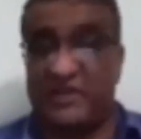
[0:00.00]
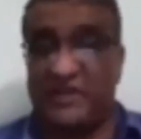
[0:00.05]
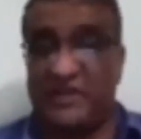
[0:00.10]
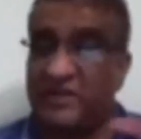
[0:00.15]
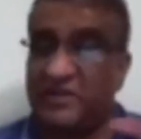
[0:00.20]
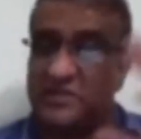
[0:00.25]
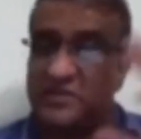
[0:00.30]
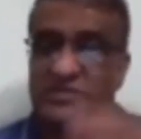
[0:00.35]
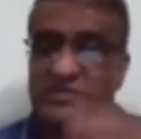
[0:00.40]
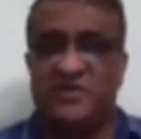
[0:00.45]
For
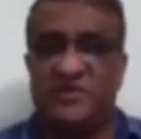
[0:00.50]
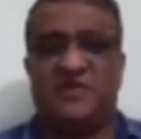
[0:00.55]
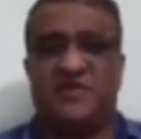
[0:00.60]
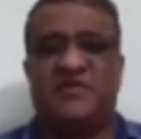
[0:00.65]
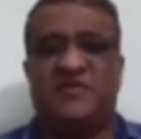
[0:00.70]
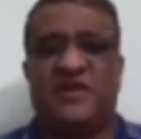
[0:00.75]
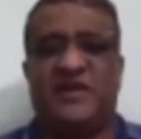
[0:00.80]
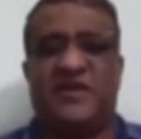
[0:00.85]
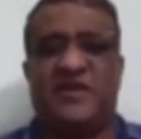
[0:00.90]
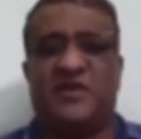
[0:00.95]
that also, you
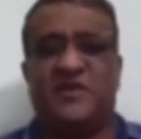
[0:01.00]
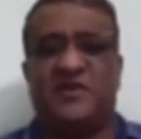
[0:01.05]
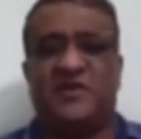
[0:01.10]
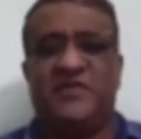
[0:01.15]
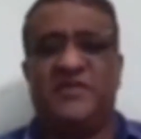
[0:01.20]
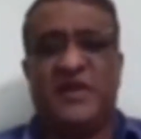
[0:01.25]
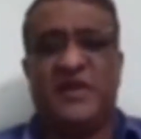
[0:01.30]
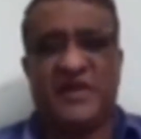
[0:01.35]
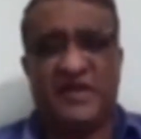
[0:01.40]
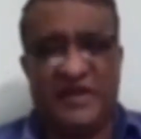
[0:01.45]
require a lot
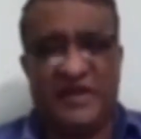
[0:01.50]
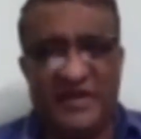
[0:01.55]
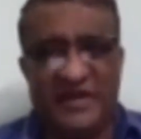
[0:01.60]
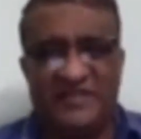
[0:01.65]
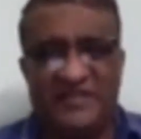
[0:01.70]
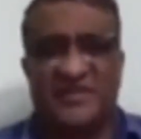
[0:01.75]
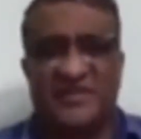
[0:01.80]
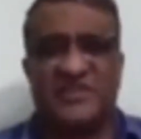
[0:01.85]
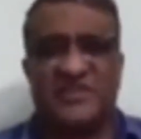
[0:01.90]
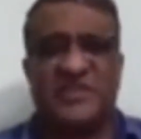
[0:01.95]
of
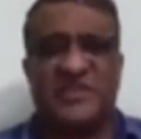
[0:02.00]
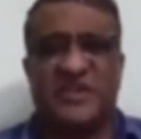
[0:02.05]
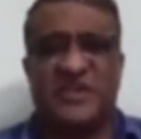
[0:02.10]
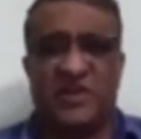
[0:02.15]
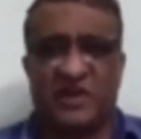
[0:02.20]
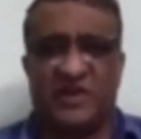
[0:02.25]
discussion,